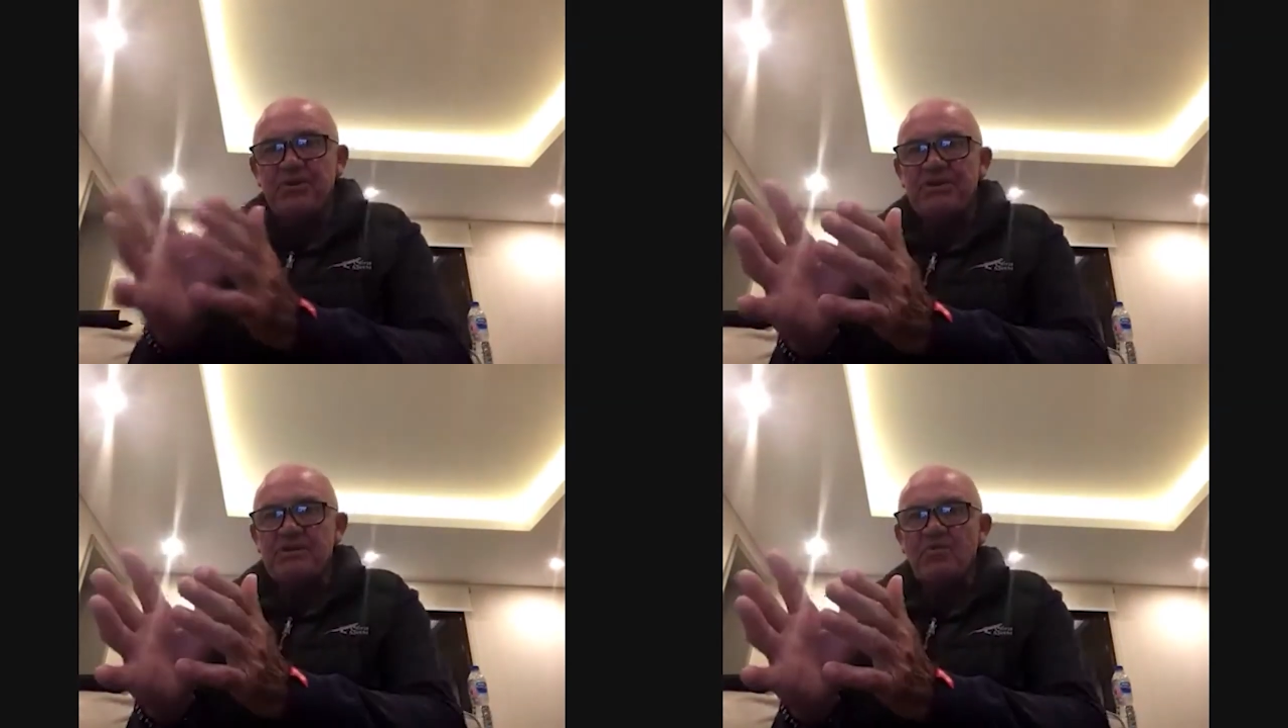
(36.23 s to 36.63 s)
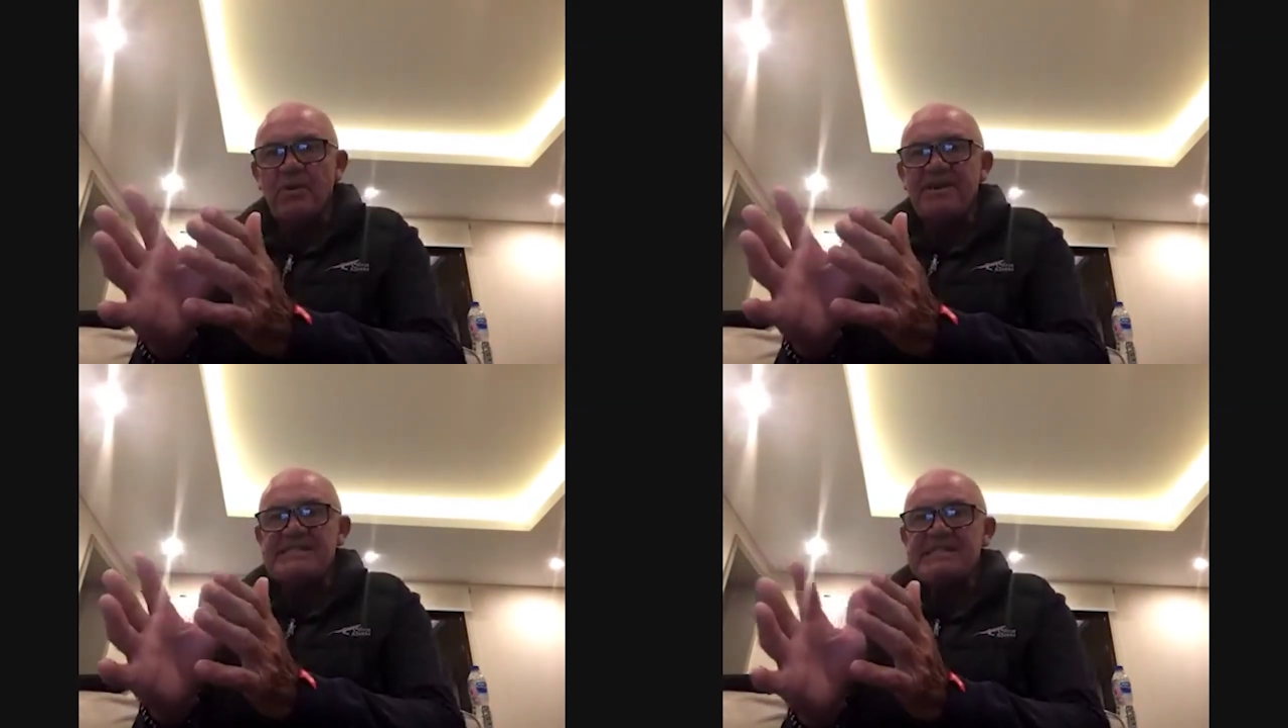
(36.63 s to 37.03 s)
it where
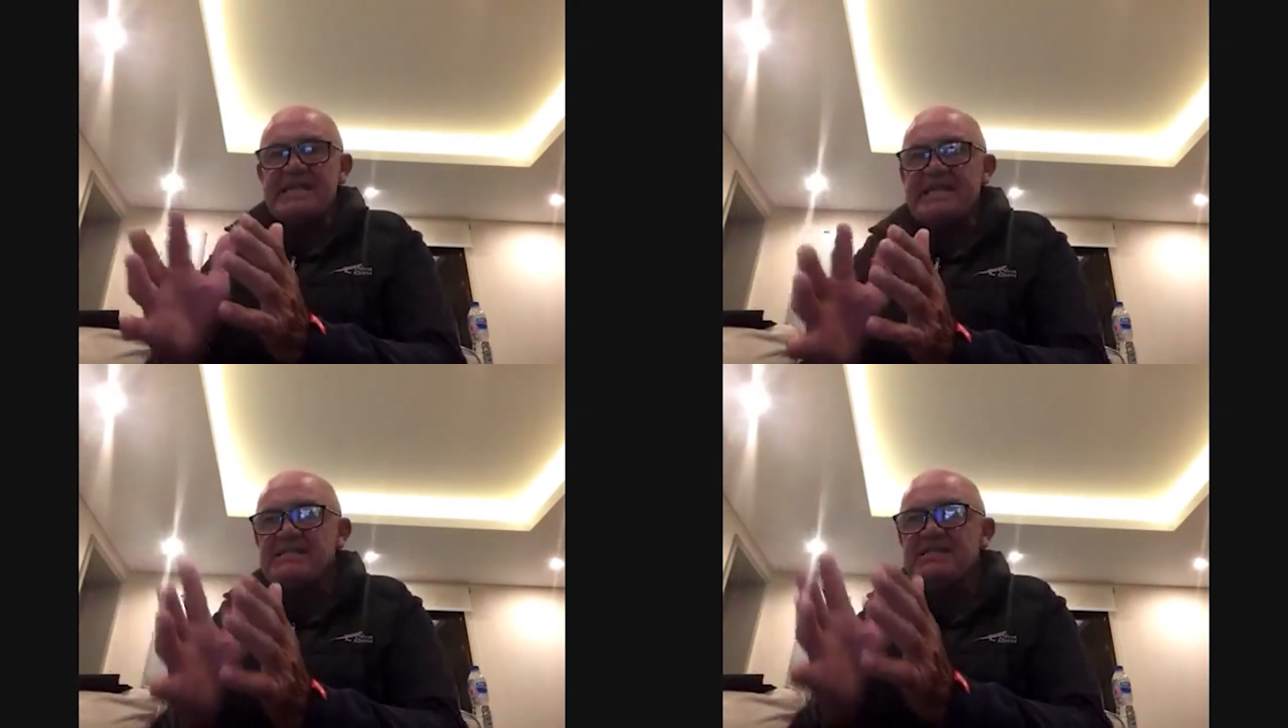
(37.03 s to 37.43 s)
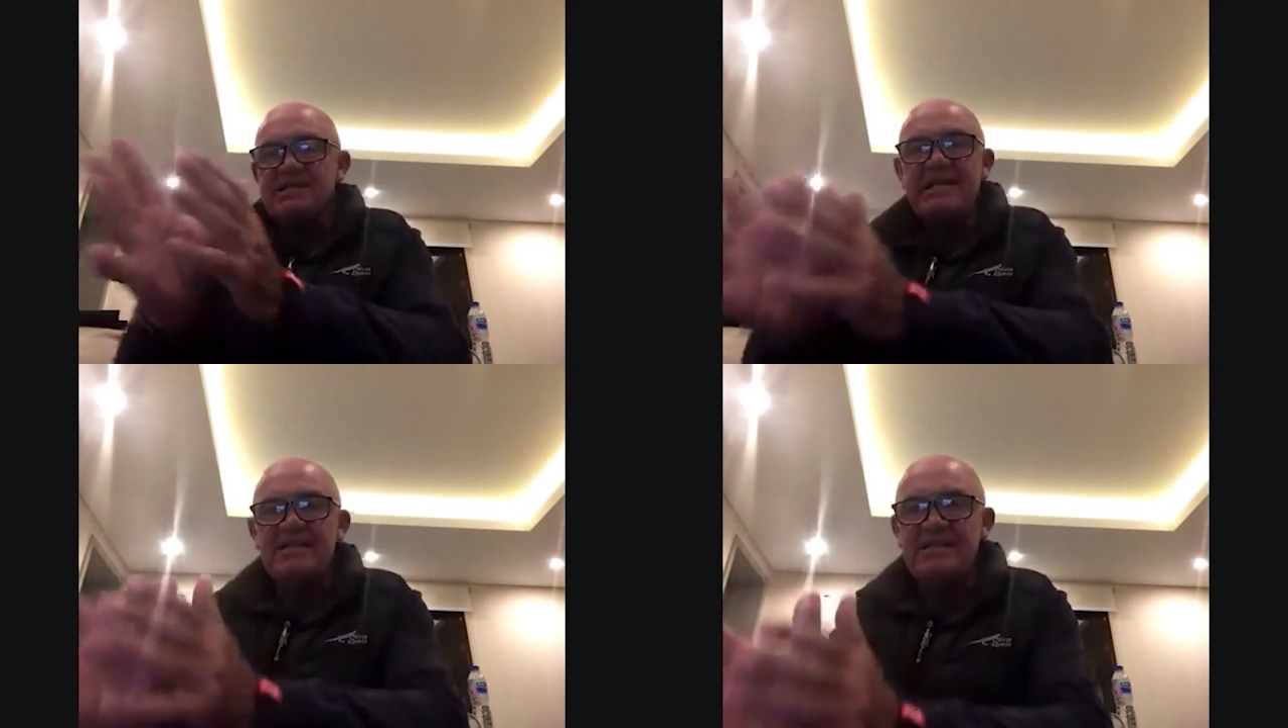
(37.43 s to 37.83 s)
it's easy to
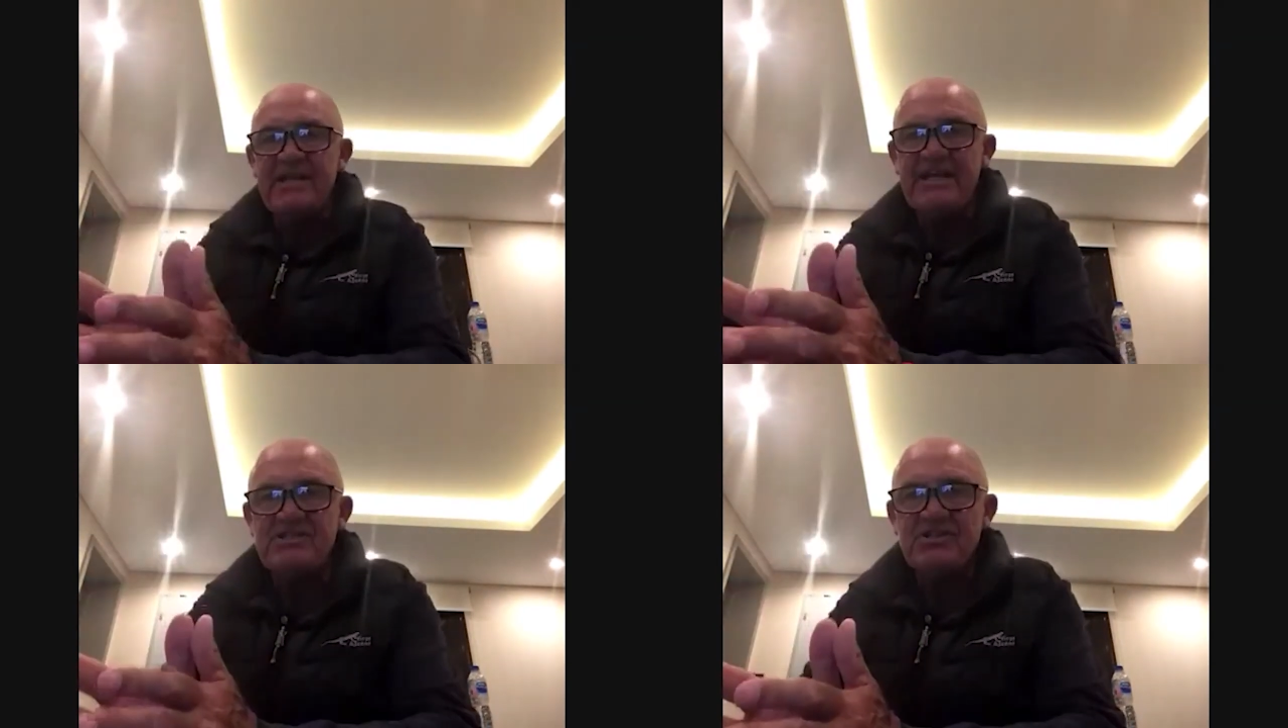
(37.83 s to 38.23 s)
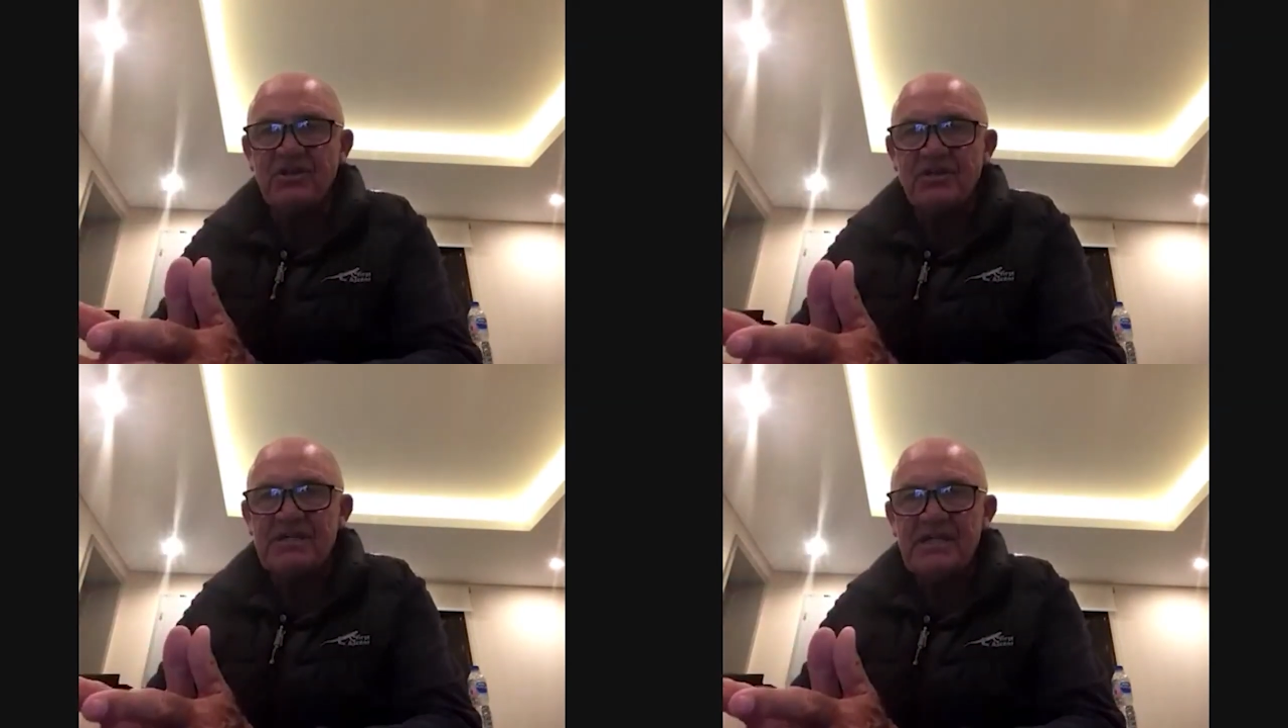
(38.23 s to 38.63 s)
get the next
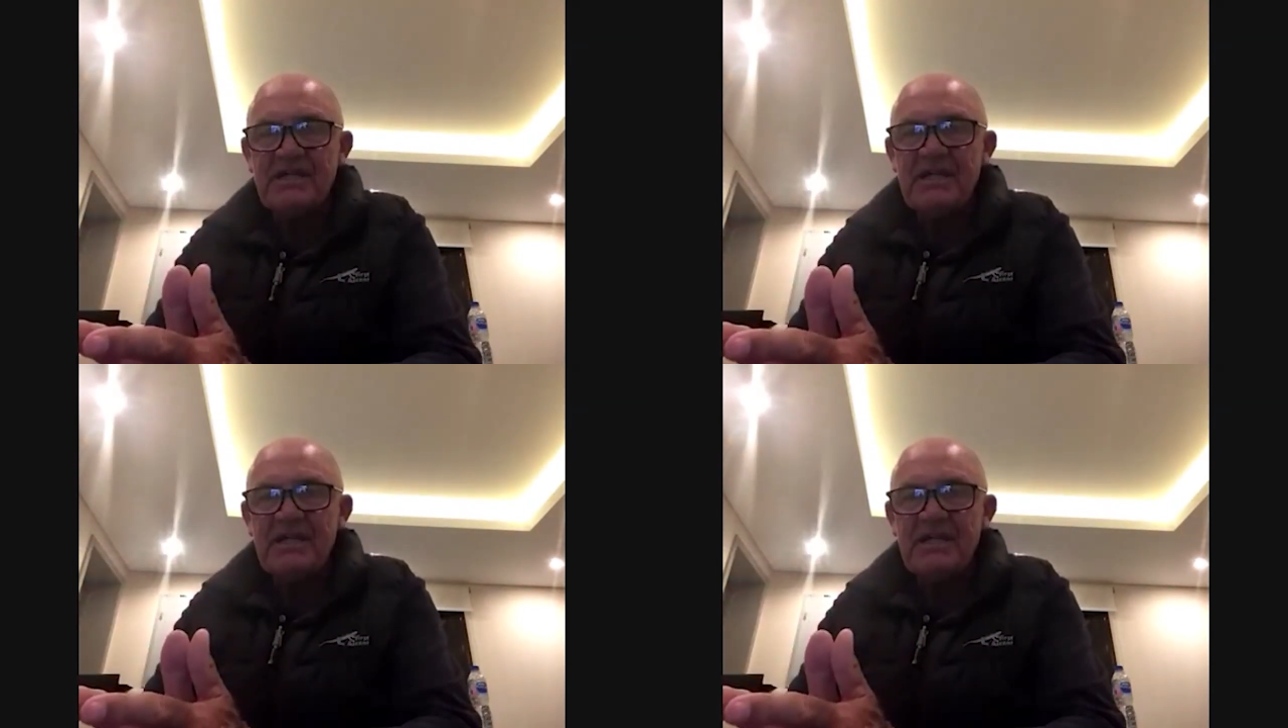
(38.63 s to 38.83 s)
shot.